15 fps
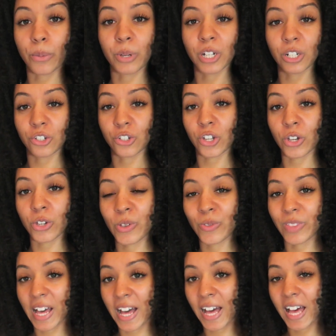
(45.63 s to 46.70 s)
I'm going to show
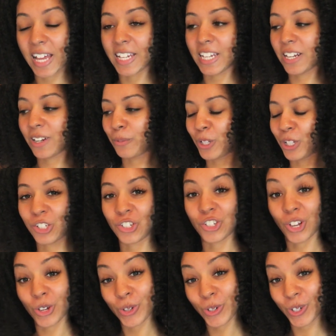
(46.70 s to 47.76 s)
you that, and then I'm going to
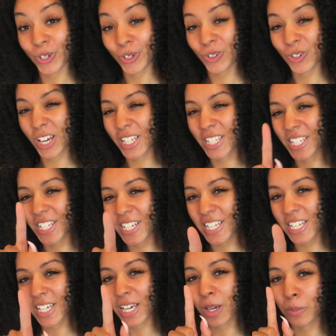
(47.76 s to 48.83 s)
show you a
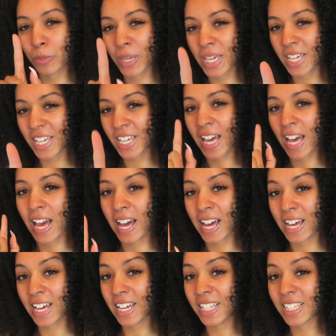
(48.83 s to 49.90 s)
sneak peek
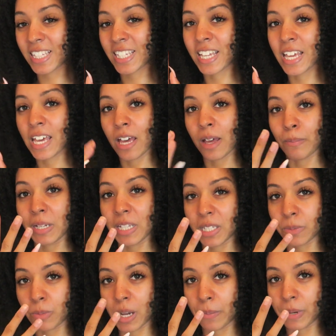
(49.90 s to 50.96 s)
at
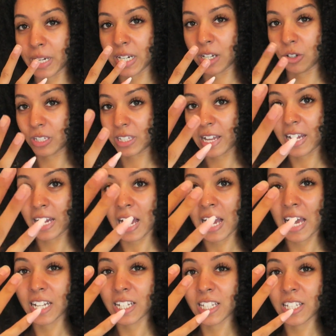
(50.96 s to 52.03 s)
Please Mind My Nails. Like, I
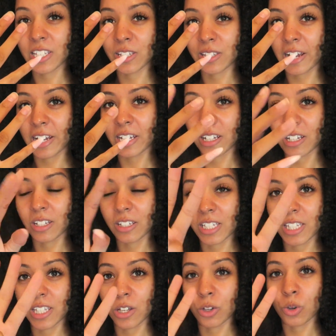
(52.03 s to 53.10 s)
had these like
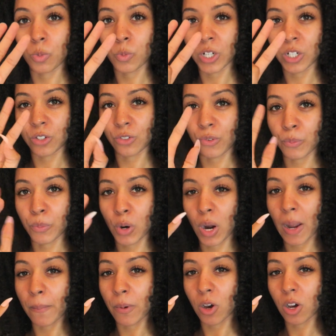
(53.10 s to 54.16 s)
stick-on ones from
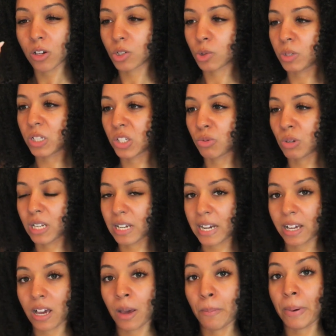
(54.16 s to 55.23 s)
Primark, which were
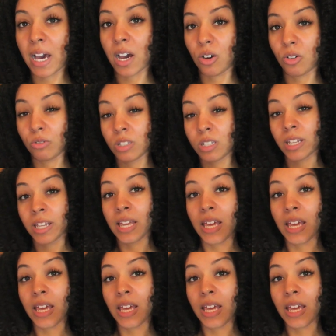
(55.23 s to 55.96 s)
like £1,